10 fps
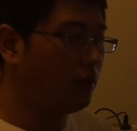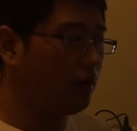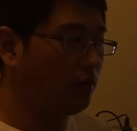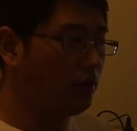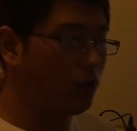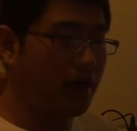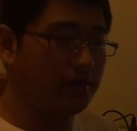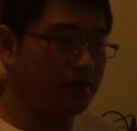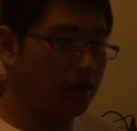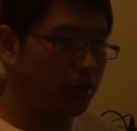it
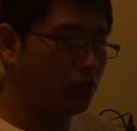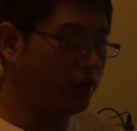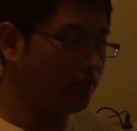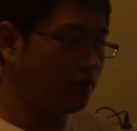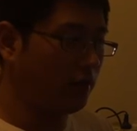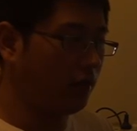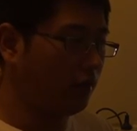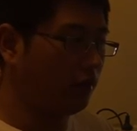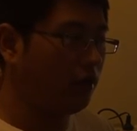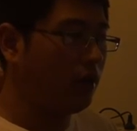raised interest
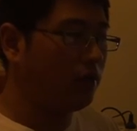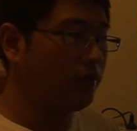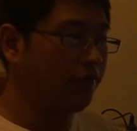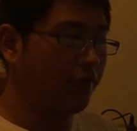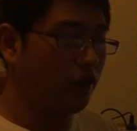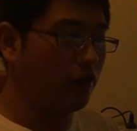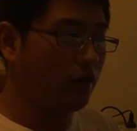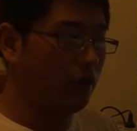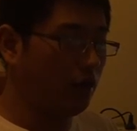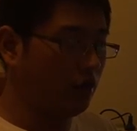in the field
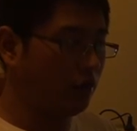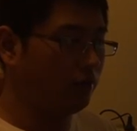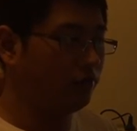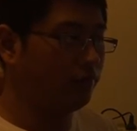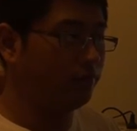of